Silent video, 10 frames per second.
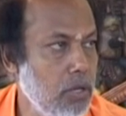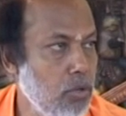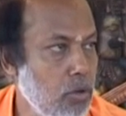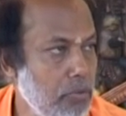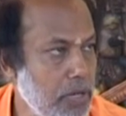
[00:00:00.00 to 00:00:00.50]

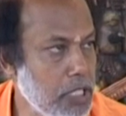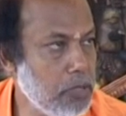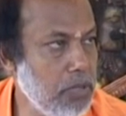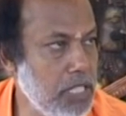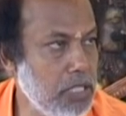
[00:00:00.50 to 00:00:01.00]
No, friends,
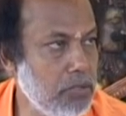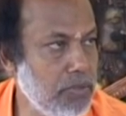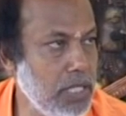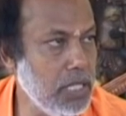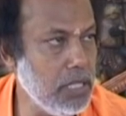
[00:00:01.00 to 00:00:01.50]
please
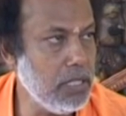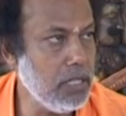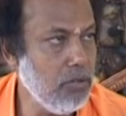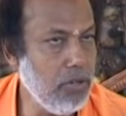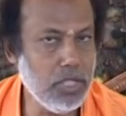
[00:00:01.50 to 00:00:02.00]
feel it.
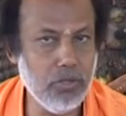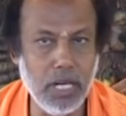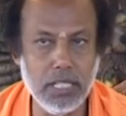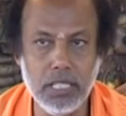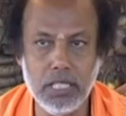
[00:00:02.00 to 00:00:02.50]
What is your
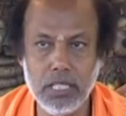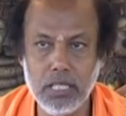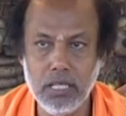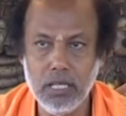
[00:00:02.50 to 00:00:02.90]
identity?